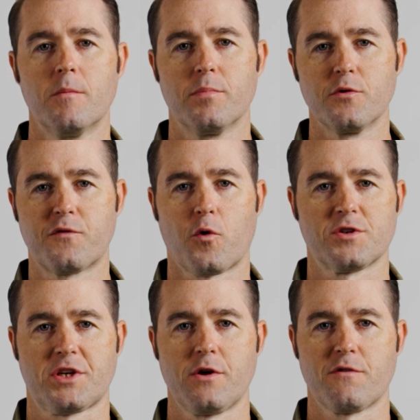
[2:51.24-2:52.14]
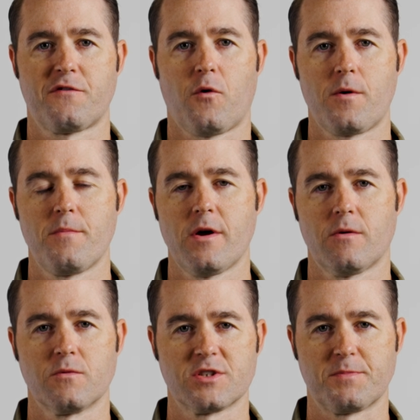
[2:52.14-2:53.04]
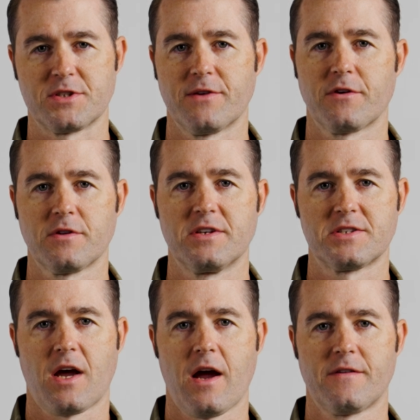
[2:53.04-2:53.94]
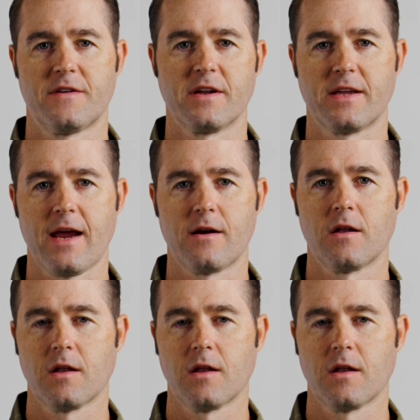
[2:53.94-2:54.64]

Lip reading: Blue Force Gear form belt was specifically designed to negate